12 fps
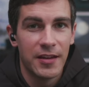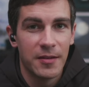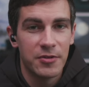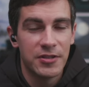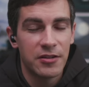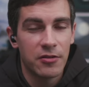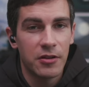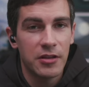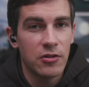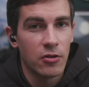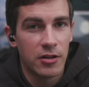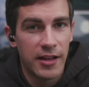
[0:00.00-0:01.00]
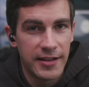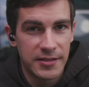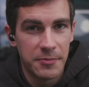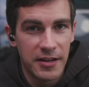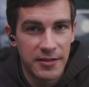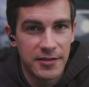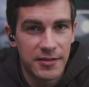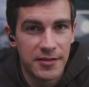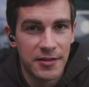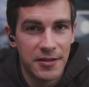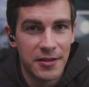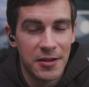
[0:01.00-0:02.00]
particularly your classmates,
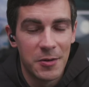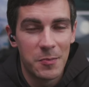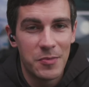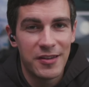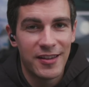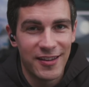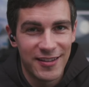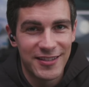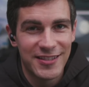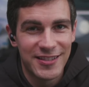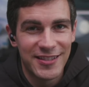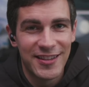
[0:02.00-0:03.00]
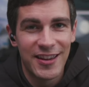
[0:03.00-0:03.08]
because